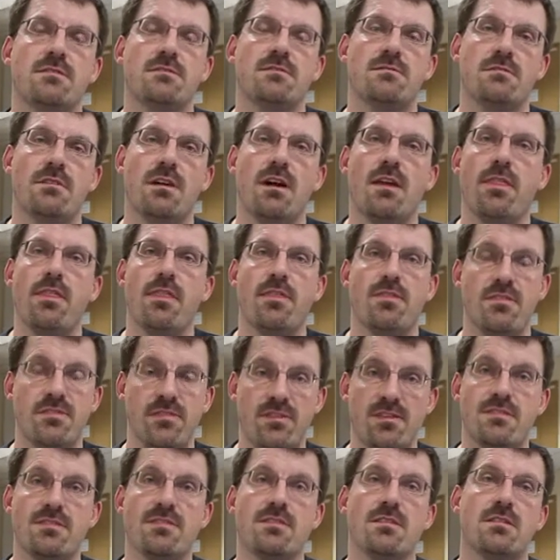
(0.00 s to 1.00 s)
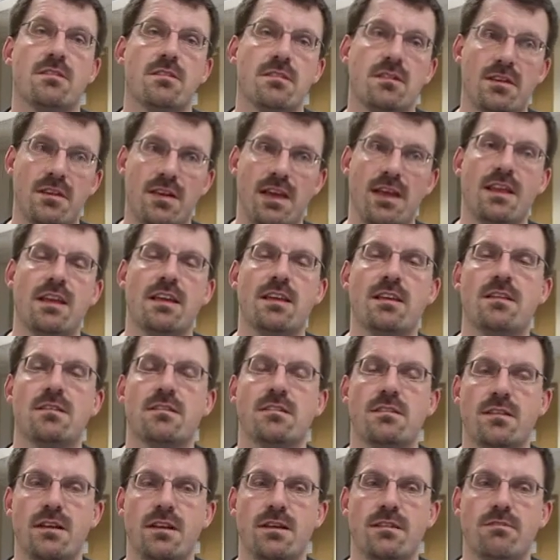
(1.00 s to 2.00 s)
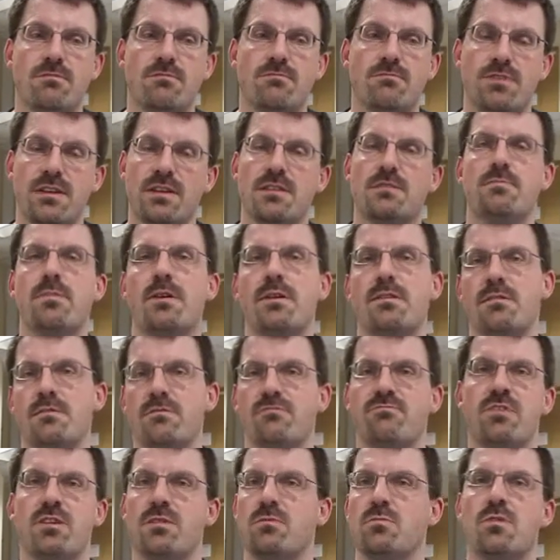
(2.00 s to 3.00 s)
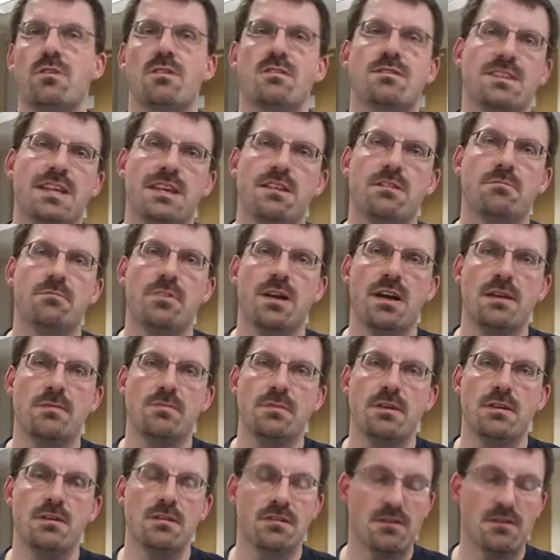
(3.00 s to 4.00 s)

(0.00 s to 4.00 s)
rather than just getting written words down on paper,